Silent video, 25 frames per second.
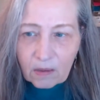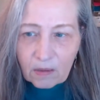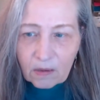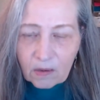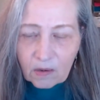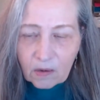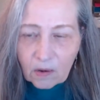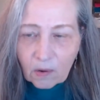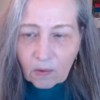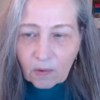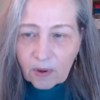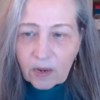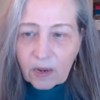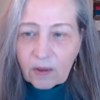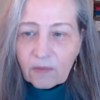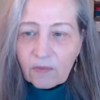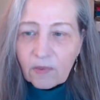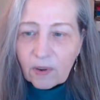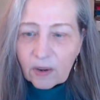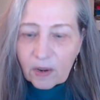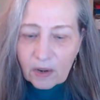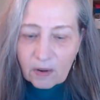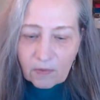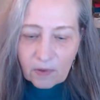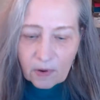So
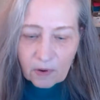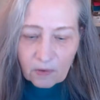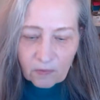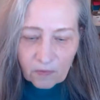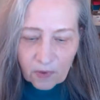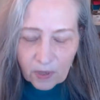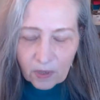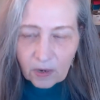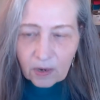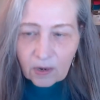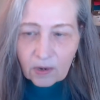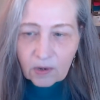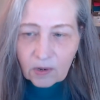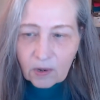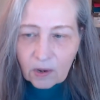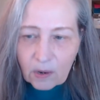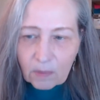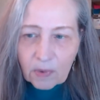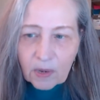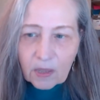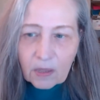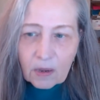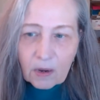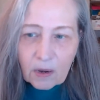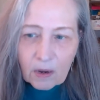even a villain is going
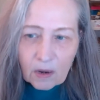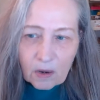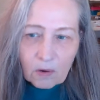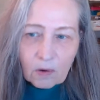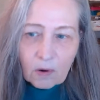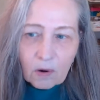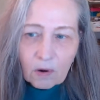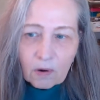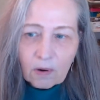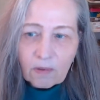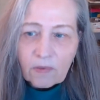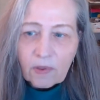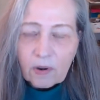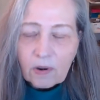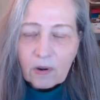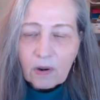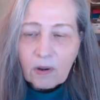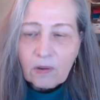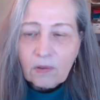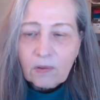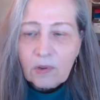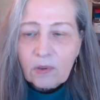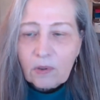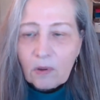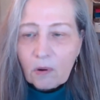to be the hero of their
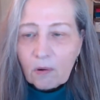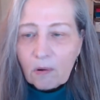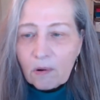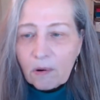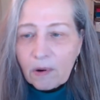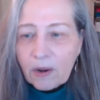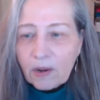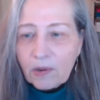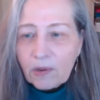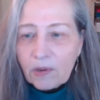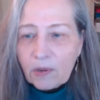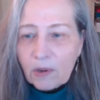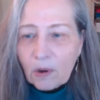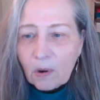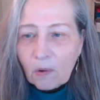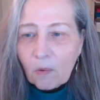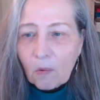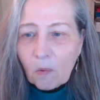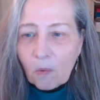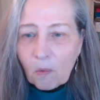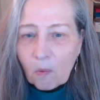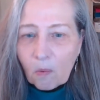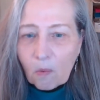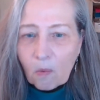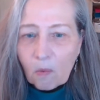own story.
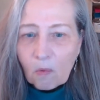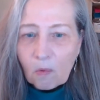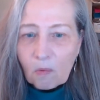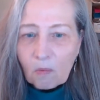So,